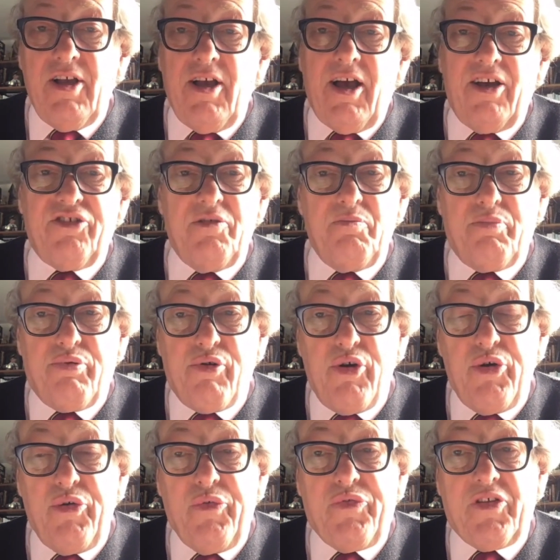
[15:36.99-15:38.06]
has
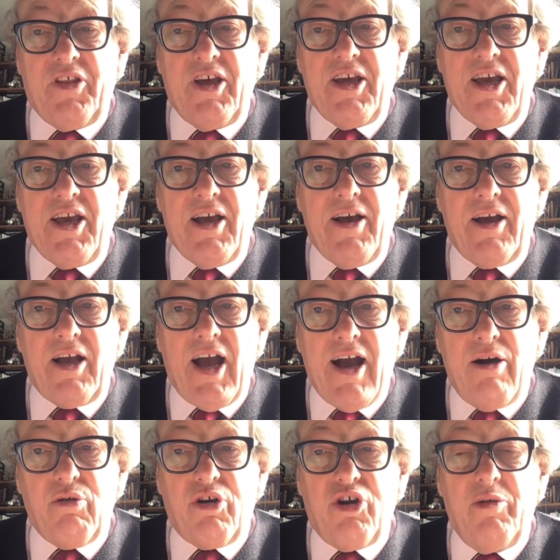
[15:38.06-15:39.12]
improved the
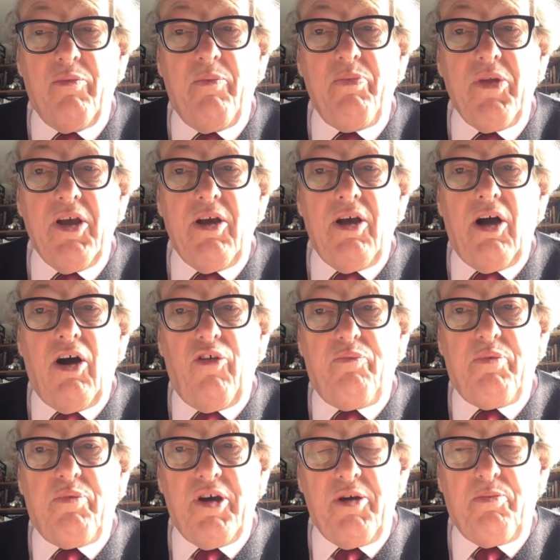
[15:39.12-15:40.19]
outcome of
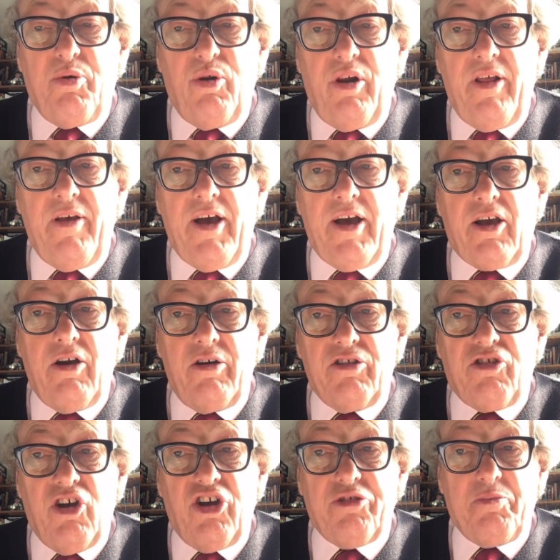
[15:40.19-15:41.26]
people going
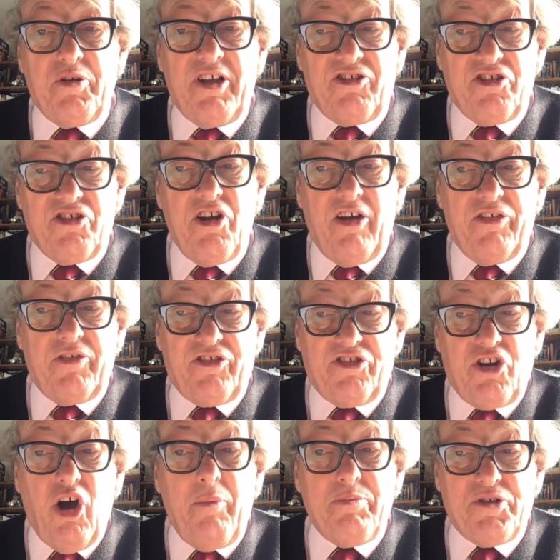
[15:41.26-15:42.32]
to hospital? It's not
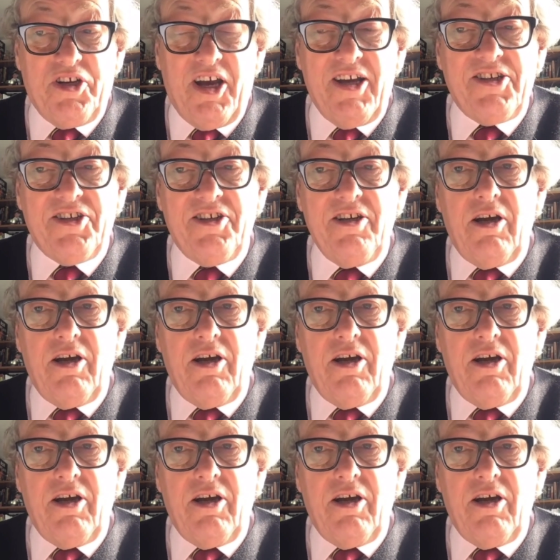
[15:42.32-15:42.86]
stopped it.